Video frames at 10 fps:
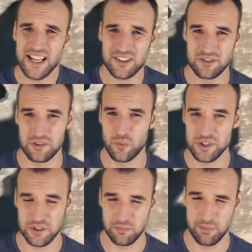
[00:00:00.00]
thanks to the
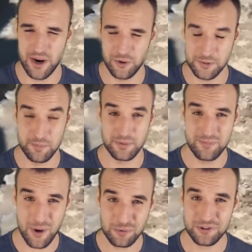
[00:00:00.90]
Western powers, but
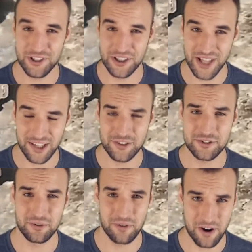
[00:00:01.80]
mostly thanks
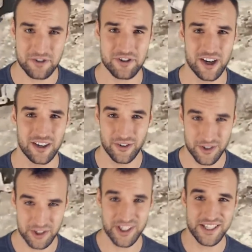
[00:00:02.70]
to Russia.
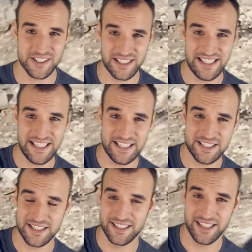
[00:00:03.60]
Russia takes the
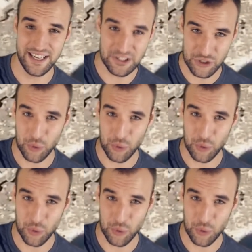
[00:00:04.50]
lead in